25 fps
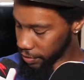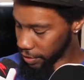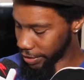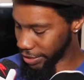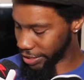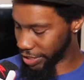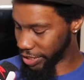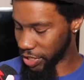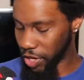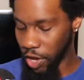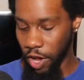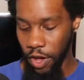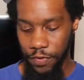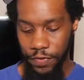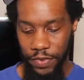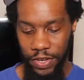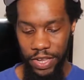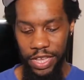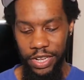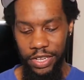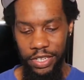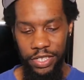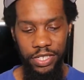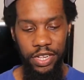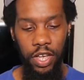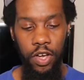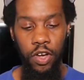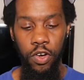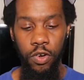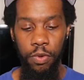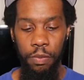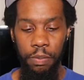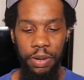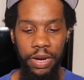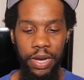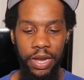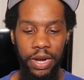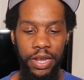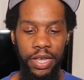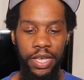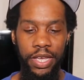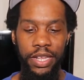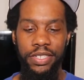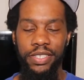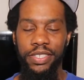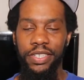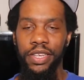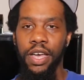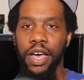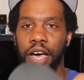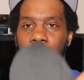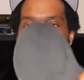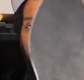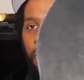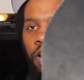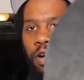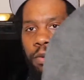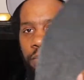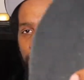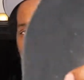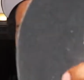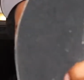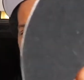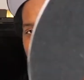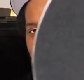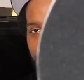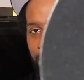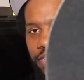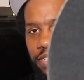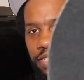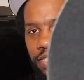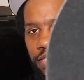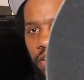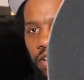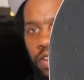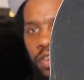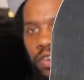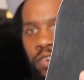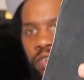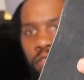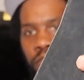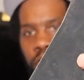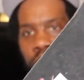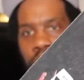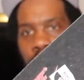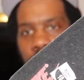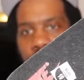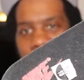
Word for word: soft insole, but it's an all black insole,